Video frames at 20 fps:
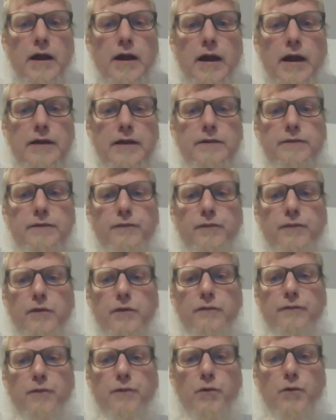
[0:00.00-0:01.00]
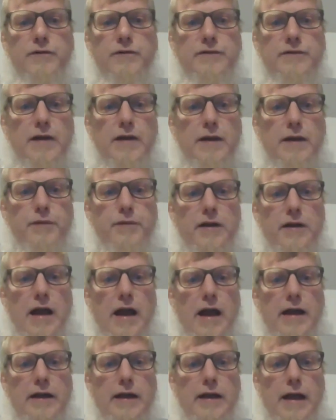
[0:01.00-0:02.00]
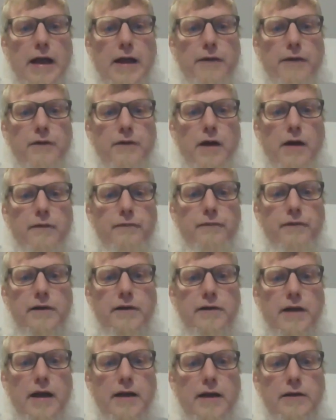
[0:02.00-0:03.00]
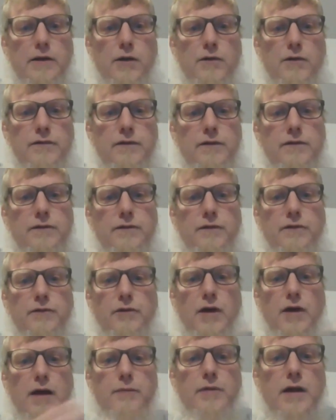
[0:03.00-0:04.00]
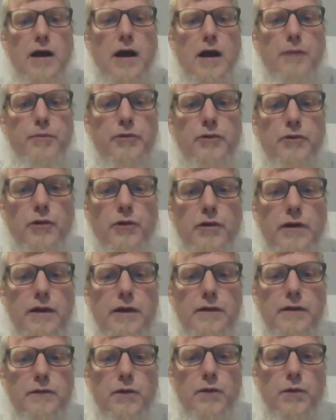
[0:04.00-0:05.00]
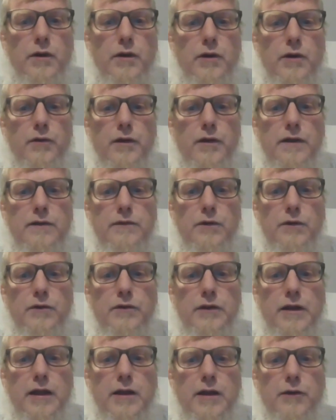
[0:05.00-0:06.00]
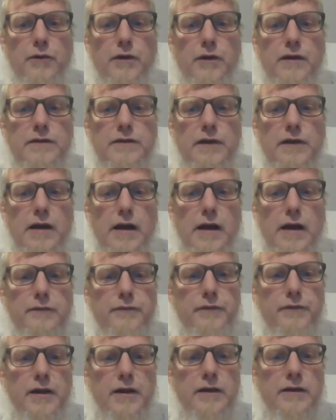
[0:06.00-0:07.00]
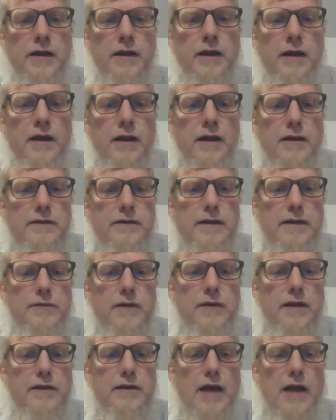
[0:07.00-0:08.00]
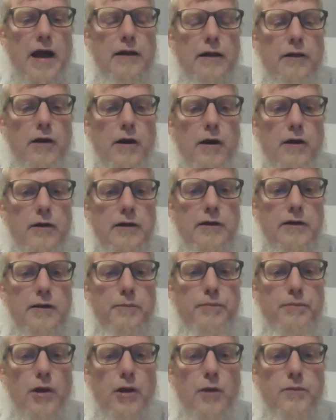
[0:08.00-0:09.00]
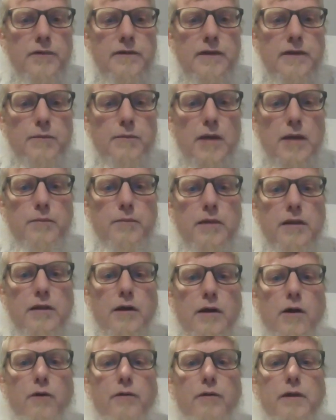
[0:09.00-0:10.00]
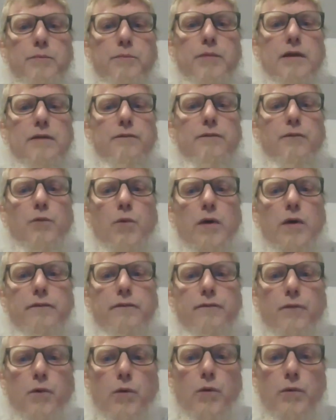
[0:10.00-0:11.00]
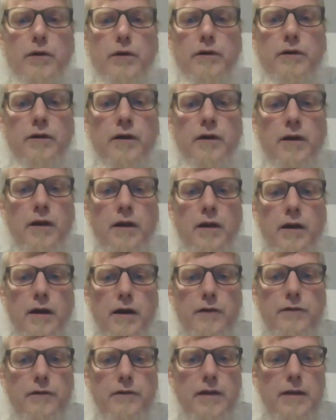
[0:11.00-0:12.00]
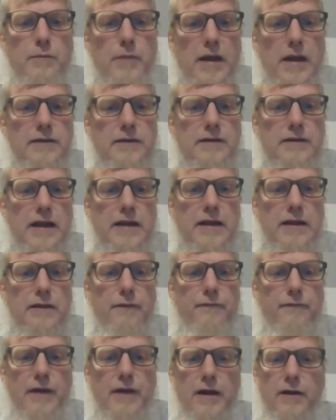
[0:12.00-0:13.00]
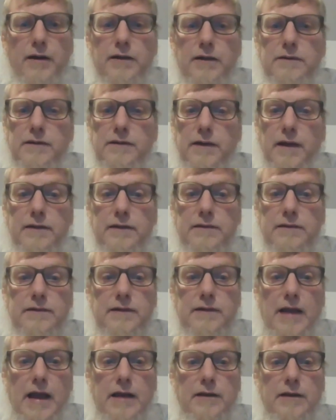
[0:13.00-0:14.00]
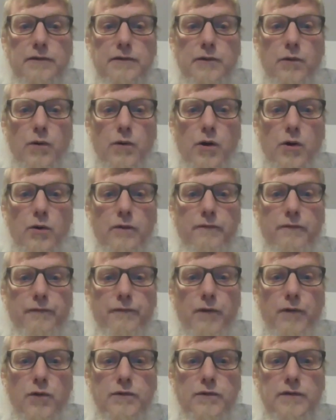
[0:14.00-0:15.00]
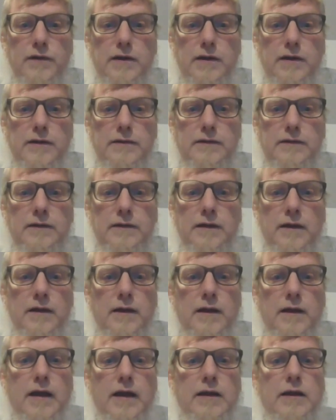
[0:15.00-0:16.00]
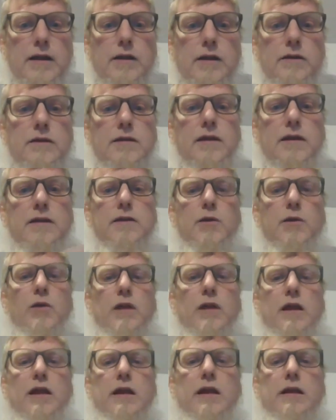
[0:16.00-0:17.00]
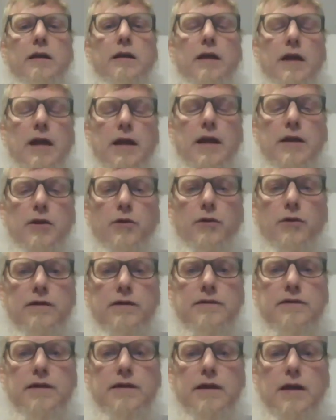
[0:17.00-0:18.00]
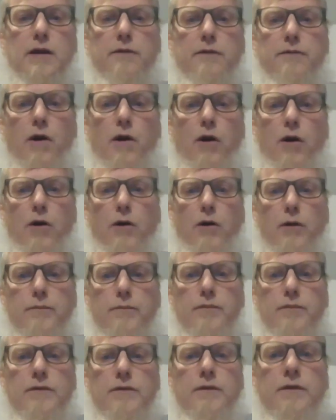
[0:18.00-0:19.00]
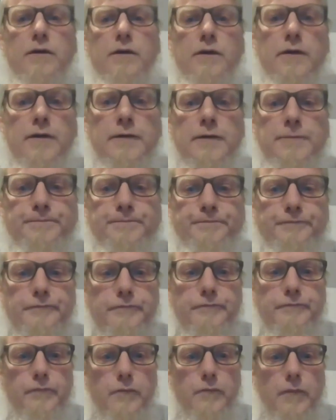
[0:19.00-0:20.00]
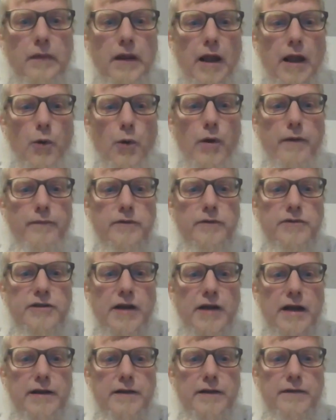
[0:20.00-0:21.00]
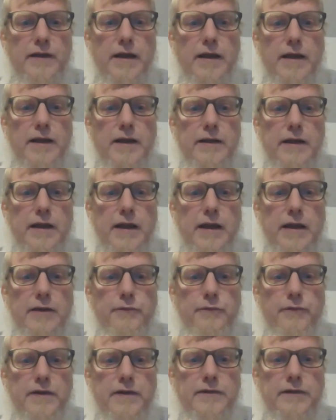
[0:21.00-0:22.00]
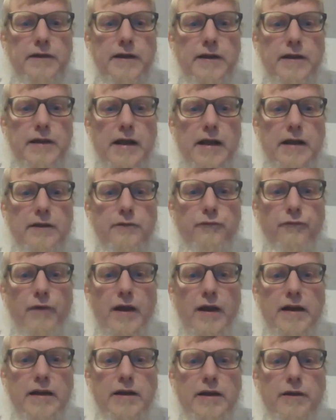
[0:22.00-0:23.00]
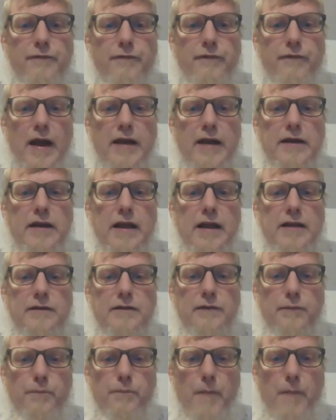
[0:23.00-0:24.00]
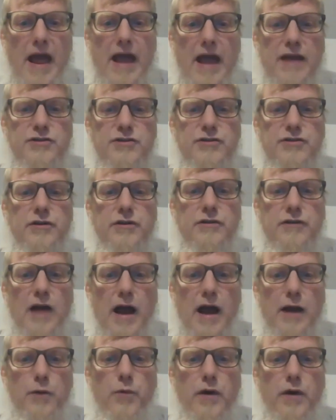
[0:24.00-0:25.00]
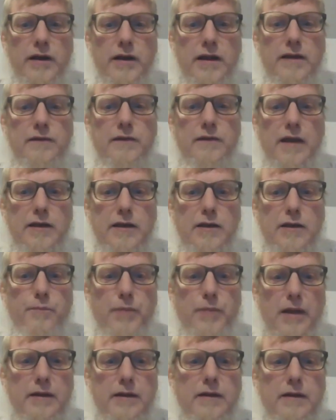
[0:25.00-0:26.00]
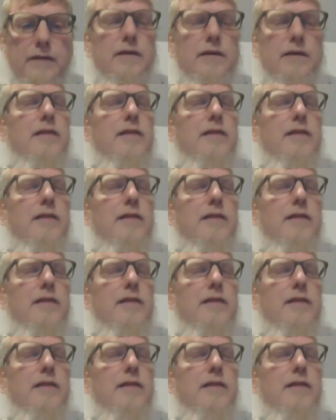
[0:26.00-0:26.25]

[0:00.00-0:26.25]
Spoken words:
As for the fourth step in an ICAF conflict diagnosis, describing opportunities to increase or decrease the conflict, seems that dialogue and diplomacy may be the only peaceful way forward, other than maintaining the very tense status quo of frozenness and continuing increasing of arms. However, China has indicated recently that it's ready to fight and smash Taiwanese independence.